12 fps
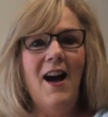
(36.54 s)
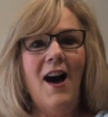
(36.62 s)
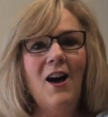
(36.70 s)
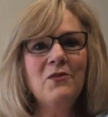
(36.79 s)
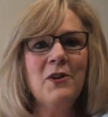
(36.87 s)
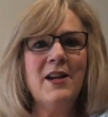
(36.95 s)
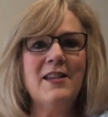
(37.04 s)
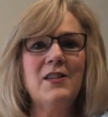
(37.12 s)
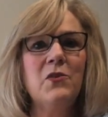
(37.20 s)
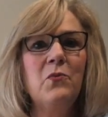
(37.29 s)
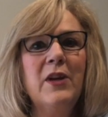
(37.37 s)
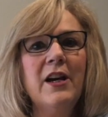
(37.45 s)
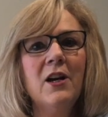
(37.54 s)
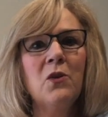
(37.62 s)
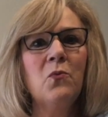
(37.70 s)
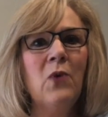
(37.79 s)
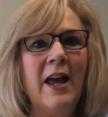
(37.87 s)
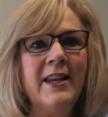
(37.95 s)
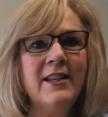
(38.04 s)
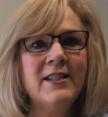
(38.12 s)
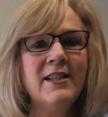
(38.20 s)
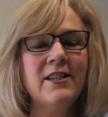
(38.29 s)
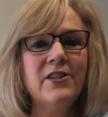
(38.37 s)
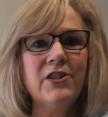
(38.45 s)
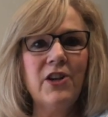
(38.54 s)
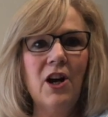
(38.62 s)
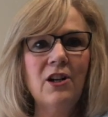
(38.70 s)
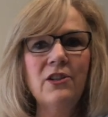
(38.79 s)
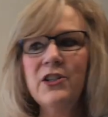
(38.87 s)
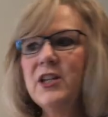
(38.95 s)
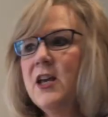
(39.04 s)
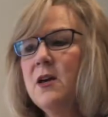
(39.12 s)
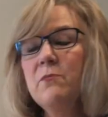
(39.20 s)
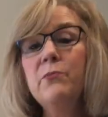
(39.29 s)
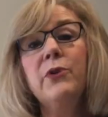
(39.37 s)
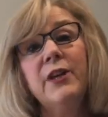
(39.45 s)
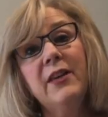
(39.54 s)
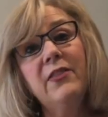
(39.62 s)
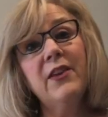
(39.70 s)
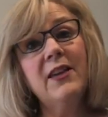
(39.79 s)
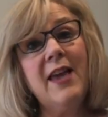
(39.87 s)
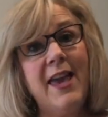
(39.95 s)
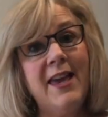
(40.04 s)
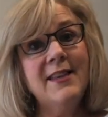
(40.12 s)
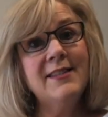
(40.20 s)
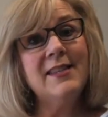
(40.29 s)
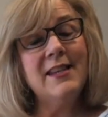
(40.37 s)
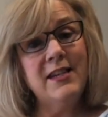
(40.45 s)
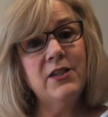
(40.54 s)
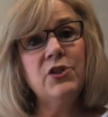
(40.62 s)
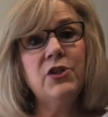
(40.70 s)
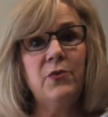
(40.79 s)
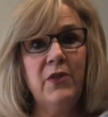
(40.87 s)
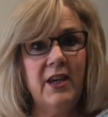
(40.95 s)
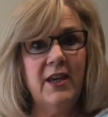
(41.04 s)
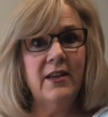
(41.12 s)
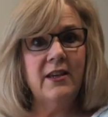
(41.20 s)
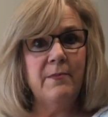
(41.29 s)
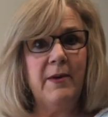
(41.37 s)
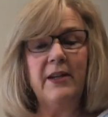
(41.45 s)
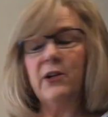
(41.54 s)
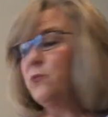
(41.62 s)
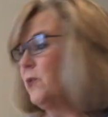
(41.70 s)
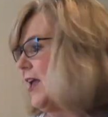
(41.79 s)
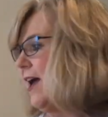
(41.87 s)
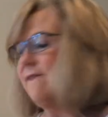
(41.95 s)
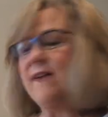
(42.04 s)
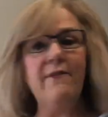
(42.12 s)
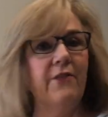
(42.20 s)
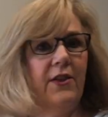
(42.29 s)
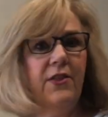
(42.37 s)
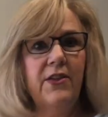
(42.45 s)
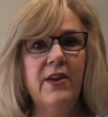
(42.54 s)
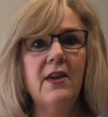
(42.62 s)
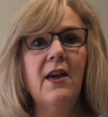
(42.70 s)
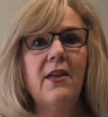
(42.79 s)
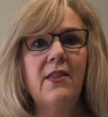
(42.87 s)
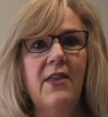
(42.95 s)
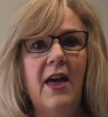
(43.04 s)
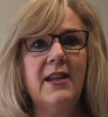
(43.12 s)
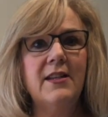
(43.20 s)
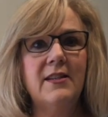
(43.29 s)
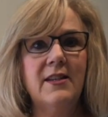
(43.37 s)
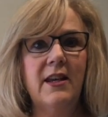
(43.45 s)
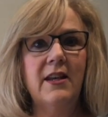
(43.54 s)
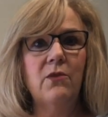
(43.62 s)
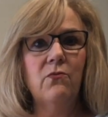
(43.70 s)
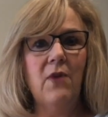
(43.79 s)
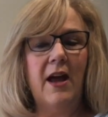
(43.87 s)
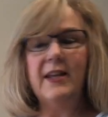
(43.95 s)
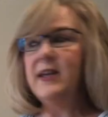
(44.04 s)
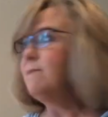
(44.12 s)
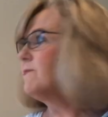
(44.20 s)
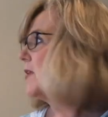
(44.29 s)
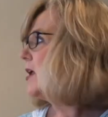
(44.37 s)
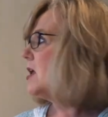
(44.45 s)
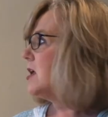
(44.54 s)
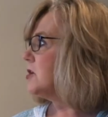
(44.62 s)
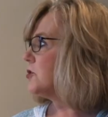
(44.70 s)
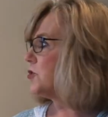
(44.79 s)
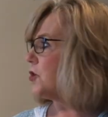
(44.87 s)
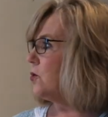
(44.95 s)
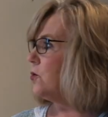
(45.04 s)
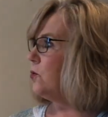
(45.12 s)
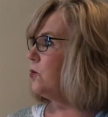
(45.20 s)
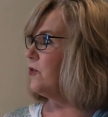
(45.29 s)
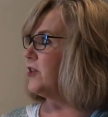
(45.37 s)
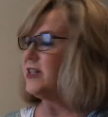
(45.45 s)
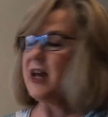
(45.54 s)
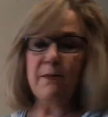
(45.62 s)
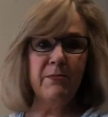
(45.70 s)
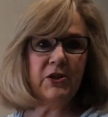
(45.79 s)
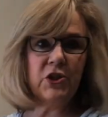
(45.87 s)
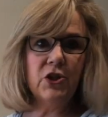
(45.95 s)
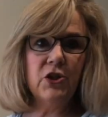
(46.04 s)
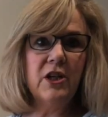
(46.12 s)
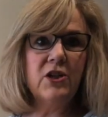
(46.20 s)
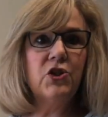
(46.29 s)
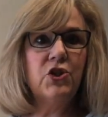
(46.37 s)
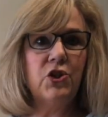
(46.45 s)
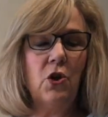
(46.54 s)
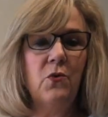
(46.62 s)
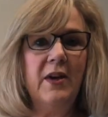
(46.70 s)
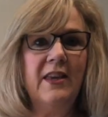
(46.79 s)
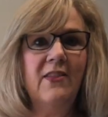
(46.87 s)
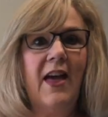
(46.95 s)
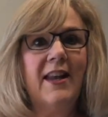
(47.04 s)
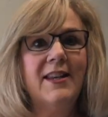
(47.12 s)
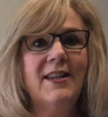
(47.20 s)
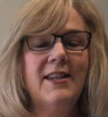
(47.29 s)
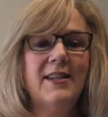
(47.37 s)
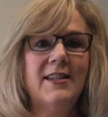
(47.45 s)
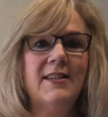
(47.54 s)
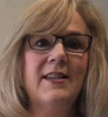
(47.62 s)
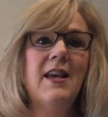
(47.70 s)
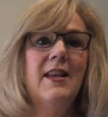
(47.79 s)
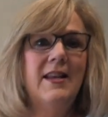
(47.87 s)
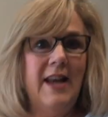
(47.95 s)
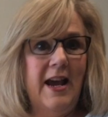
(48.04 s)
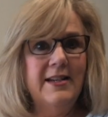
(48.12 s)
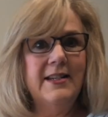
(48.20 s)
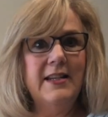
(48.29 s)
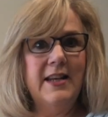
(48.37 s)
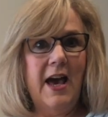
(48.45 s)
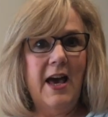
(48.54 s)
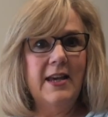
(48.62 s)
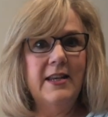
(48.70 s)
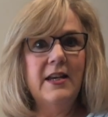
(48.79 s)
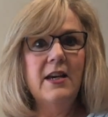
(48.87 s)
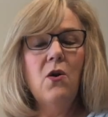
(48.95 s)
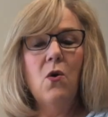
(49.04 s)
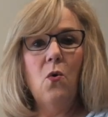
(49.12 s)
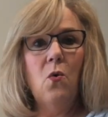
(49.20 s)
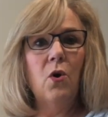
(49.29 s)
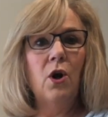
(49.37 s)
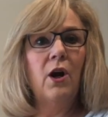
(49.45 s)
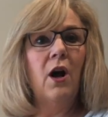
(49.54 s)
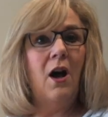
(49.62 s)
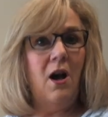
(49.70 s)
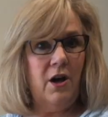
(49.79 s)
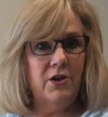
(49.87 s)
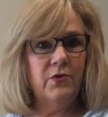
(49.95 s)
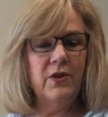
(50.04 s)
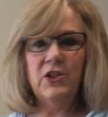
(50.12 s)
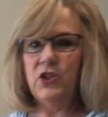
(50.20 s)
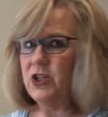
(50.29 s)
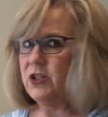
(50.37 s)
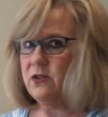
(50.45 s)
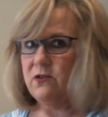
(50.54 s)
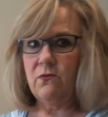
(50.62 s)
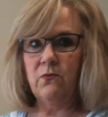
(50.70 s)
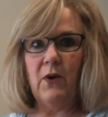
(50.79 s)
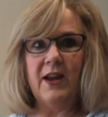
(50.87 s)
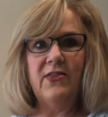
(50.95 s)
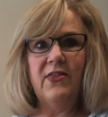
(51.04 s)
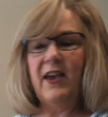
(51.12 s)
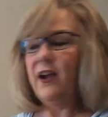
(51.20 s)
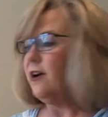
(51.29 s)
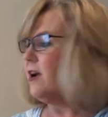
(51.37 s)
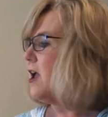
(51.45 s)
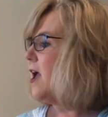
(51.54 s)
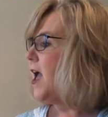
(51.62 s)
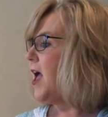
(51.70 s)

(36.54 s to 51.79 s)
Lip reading: All right, so we are ready to start putting the eggs into the incubator. We have everything that is getting ready. So the temperature is showing that it is 99 or 100, just right there.